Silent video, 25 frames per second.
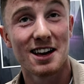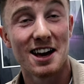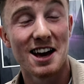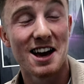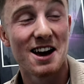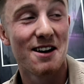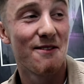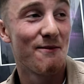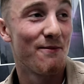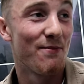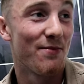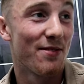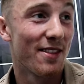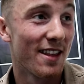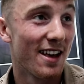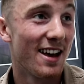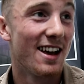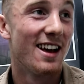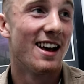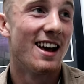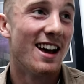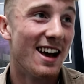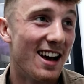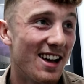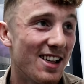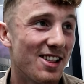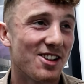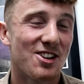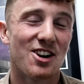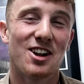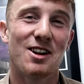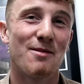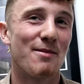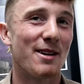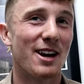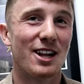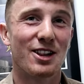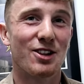Um, it's
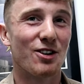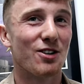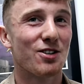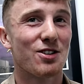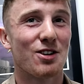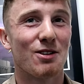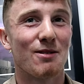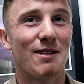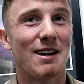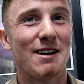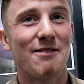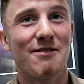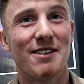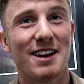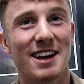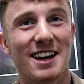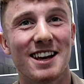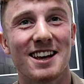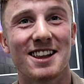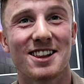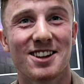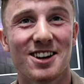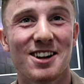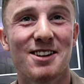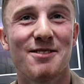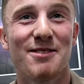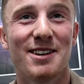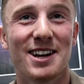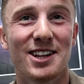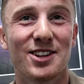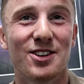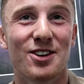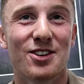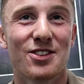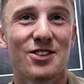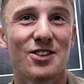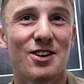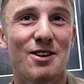going to be a dust up, that mate, it's going to be a
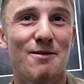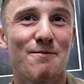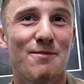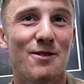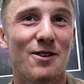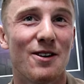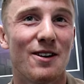dust up.